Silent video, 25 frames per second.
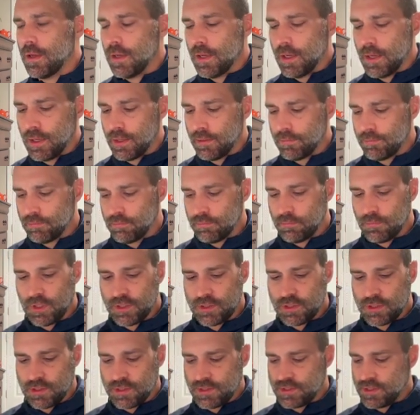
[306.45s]
And
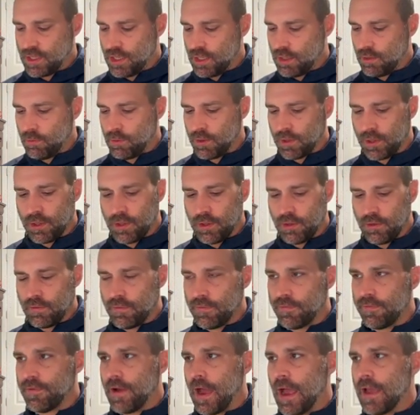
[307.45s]
let's just say we're going to do
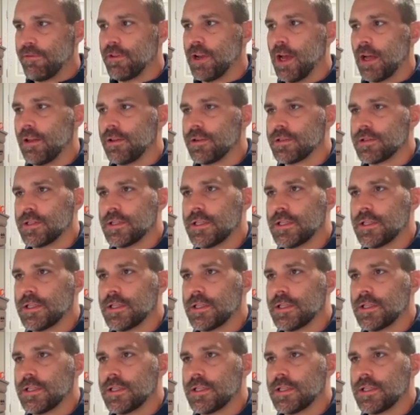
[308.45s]
$5